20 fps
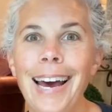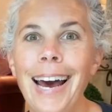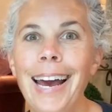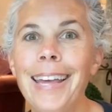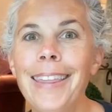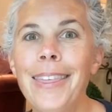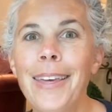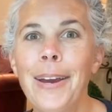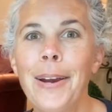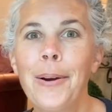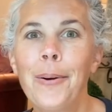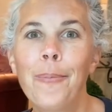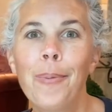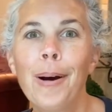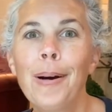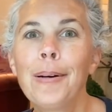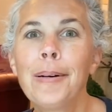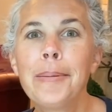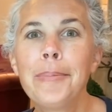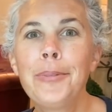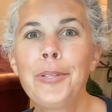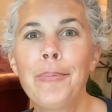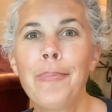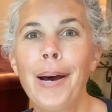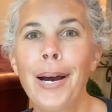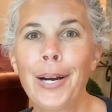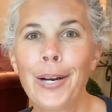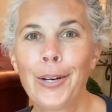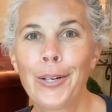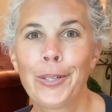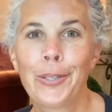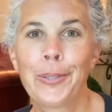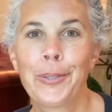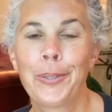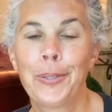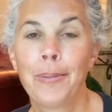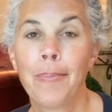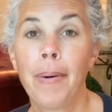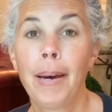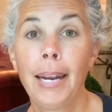Hey there, welcome to my
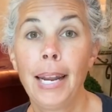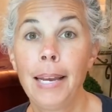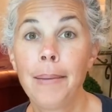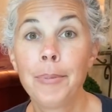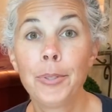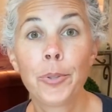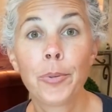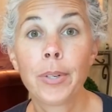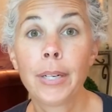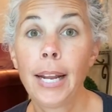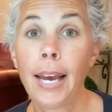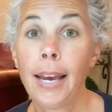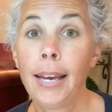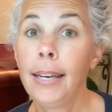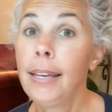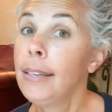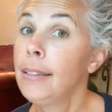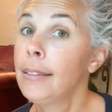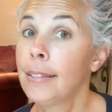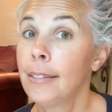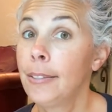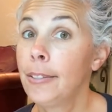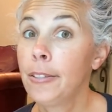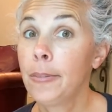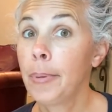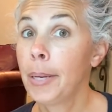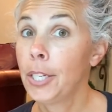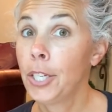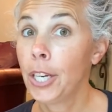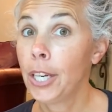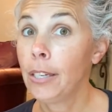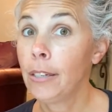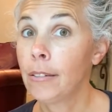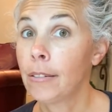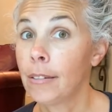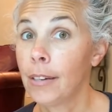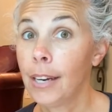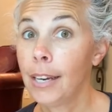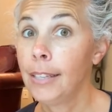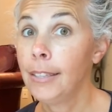curls. My name is Renee and this is my
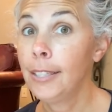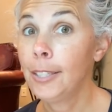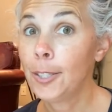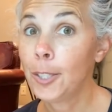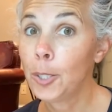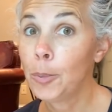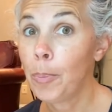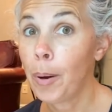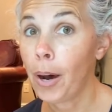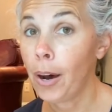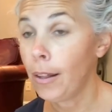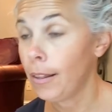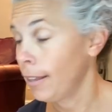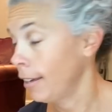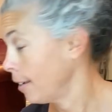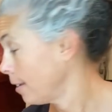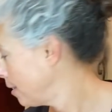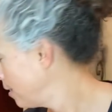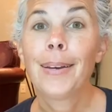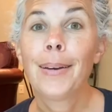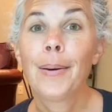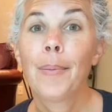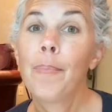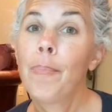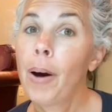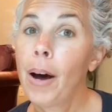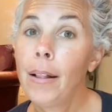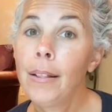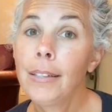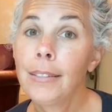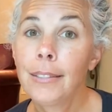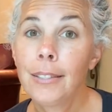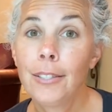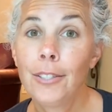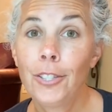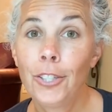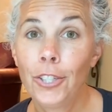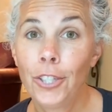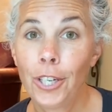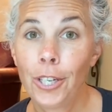channel, and this is Pollux. Pollux
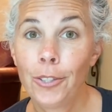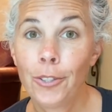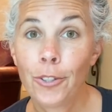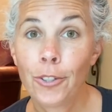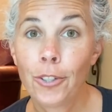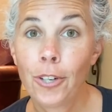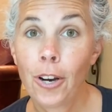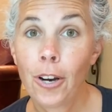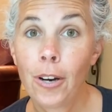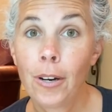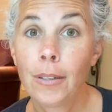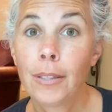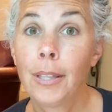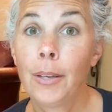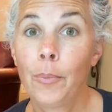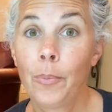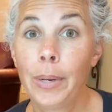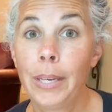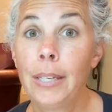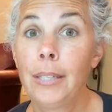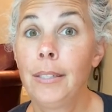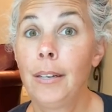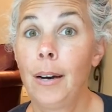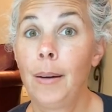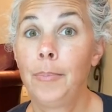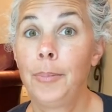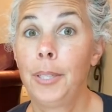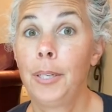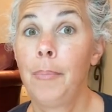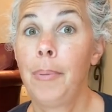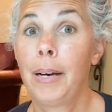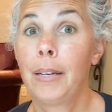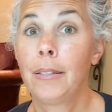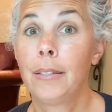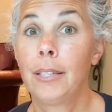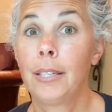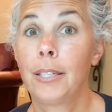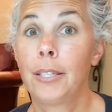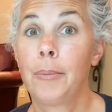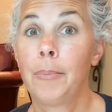is a shelter dog that we adopted about
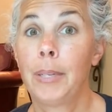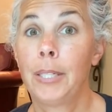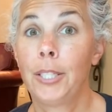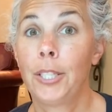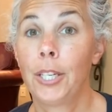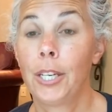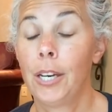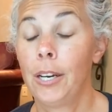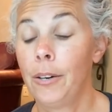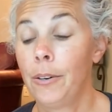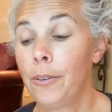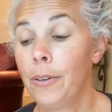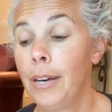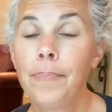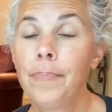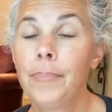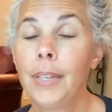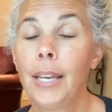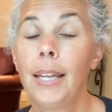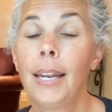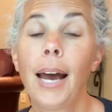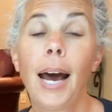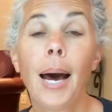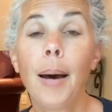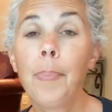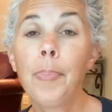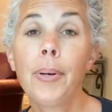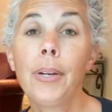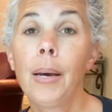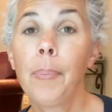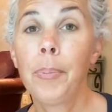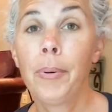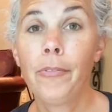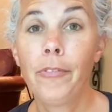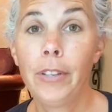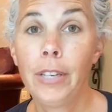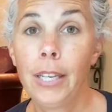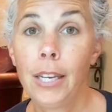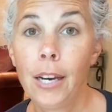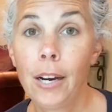six months ago, and I put up a
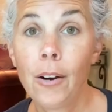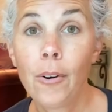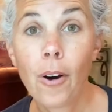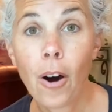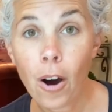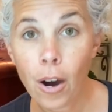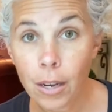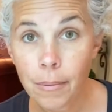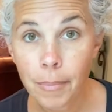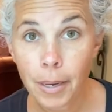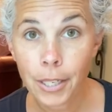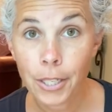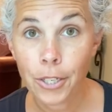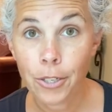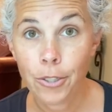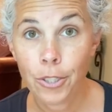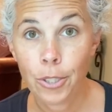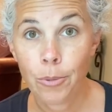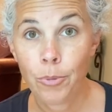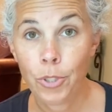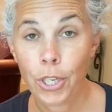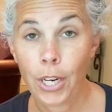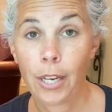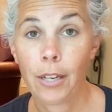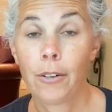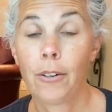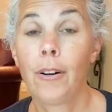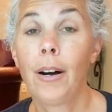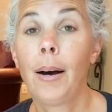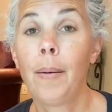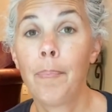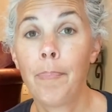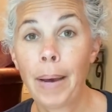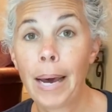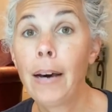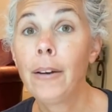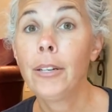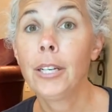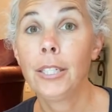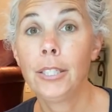video on my YouTube channel
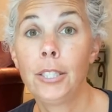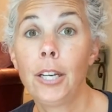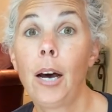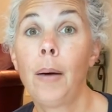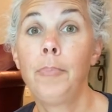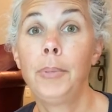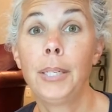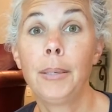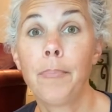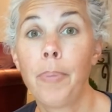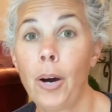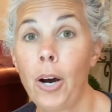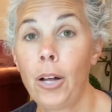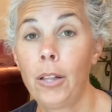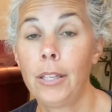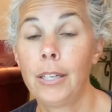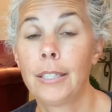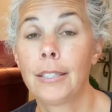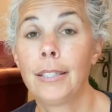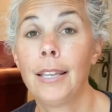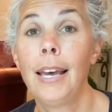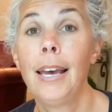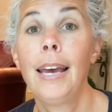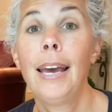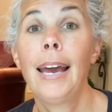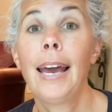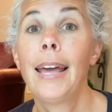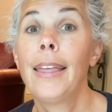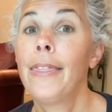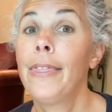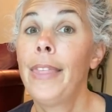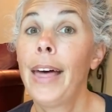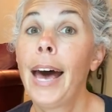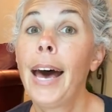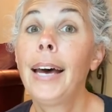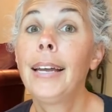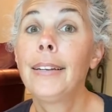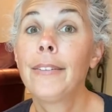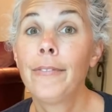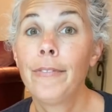about adopting Pollux, and
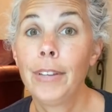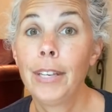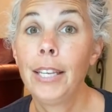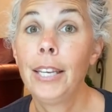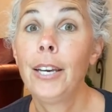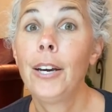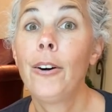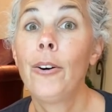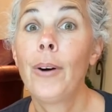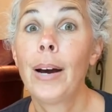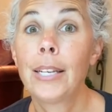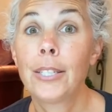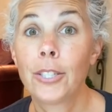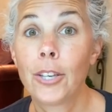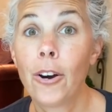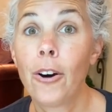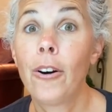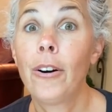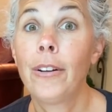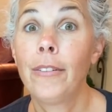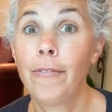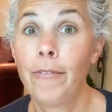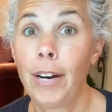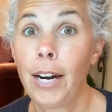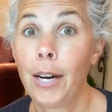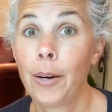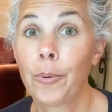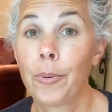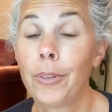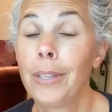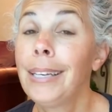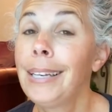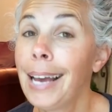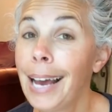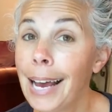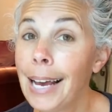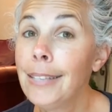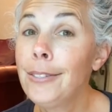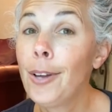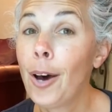that video has gone viral. It
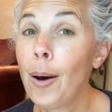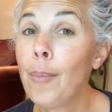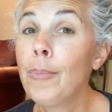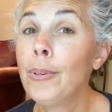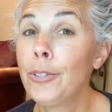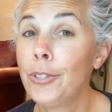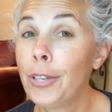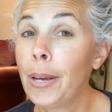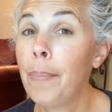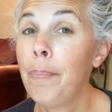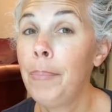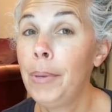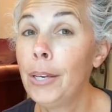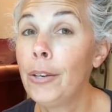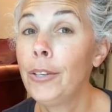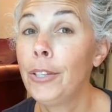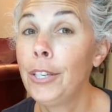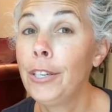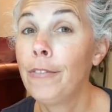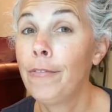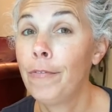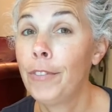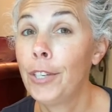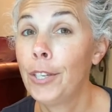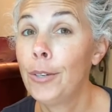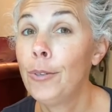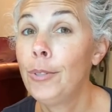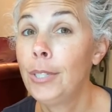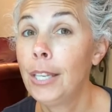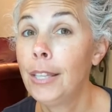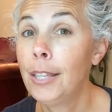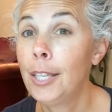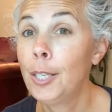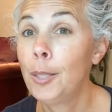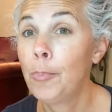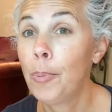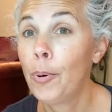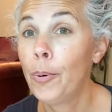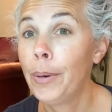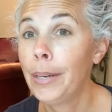has almost a million views at this
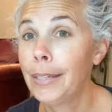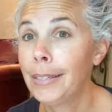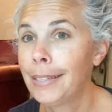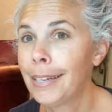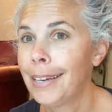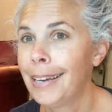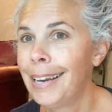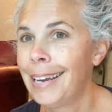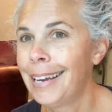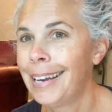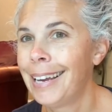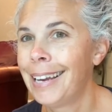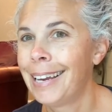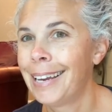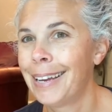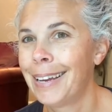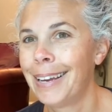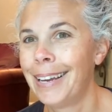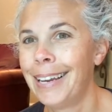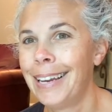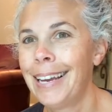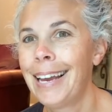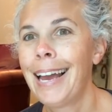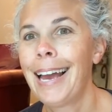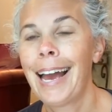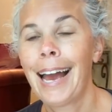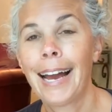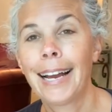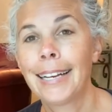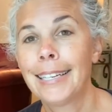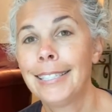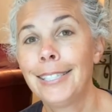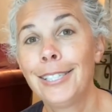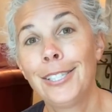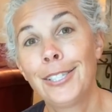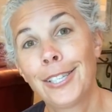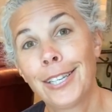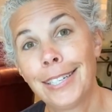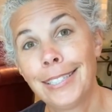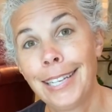point. I guess he's
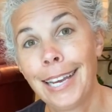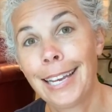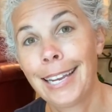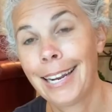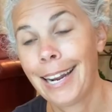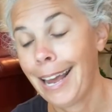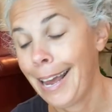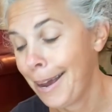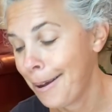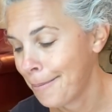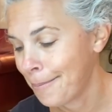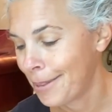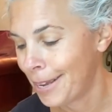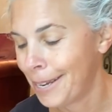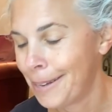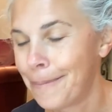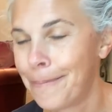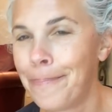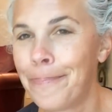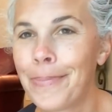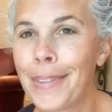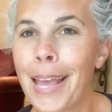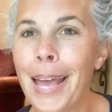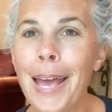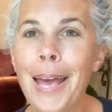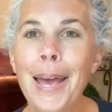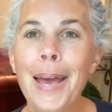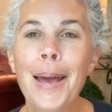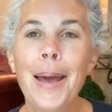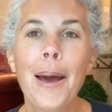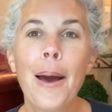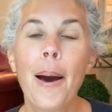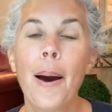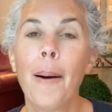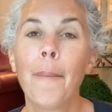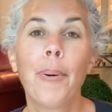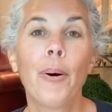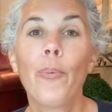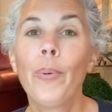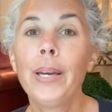gonna take a nap.
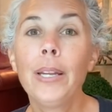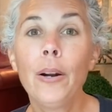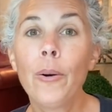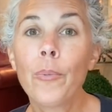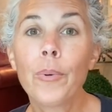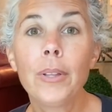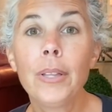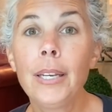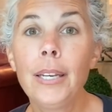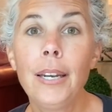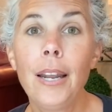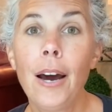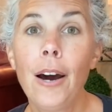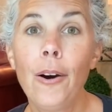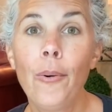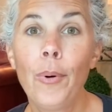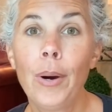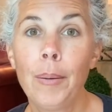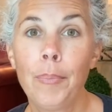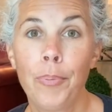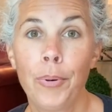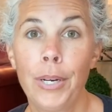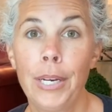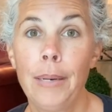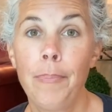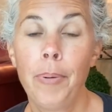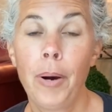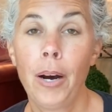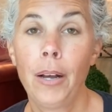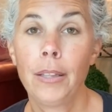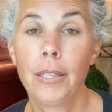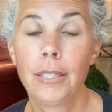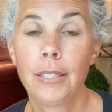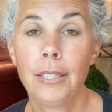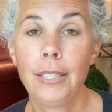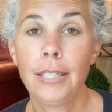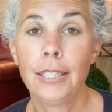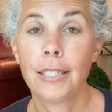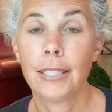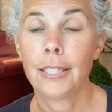But we don't really know what breed Pollux
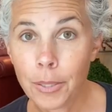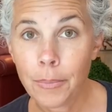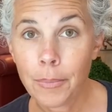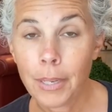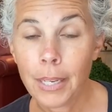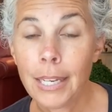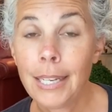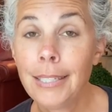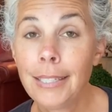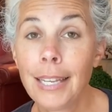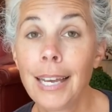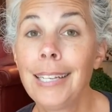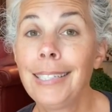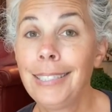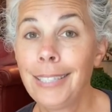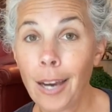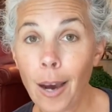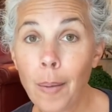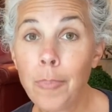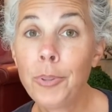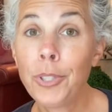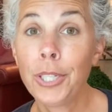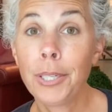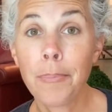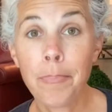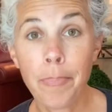is. His adoption